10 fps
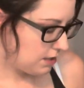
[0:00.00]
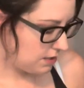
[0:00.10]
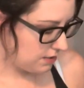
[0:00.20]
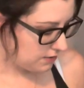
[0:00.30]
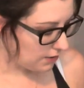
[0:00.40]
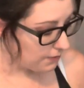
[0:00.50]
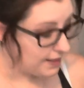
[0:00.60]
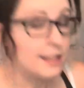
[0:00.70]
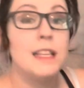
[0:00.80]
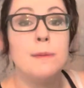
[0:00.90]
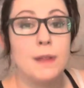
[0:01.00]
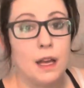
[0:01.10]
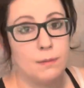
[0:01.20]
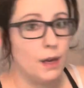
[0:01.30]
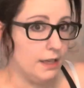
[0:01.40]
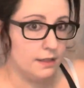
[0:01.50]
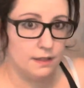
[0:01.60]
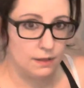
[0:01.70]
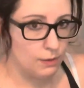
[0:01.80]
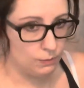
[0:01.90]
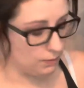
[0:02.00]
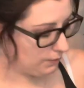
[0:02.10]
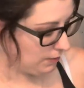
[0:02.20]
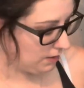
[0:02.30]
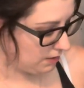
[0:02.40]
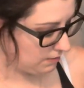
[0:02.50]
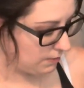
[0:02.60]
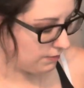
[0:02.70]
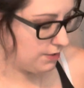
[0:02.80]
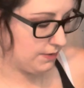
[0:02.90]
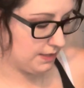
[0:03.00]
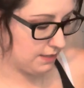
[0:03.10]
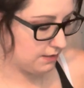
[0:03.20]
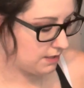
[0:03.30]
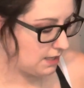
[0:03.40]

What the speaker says: So keep that in mind when we're doing this.